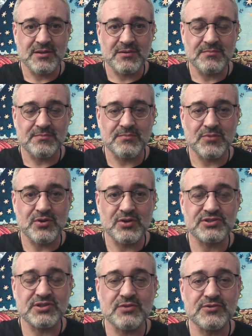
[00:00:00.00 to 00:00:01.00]
because
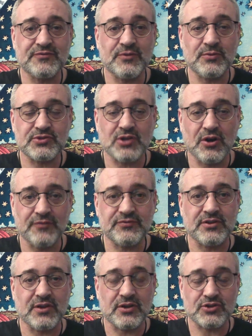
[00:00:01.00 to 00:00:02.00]
those faults often
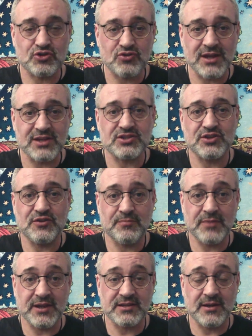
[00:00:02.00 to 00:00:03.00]
are traits that you've
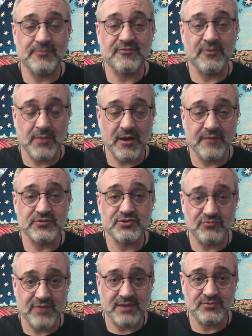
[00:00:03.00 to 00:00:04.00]
picked up from others
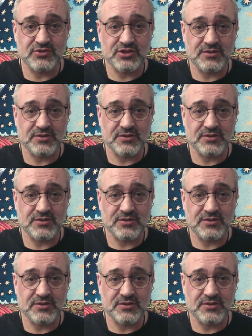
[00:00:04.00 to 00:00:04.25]
around you.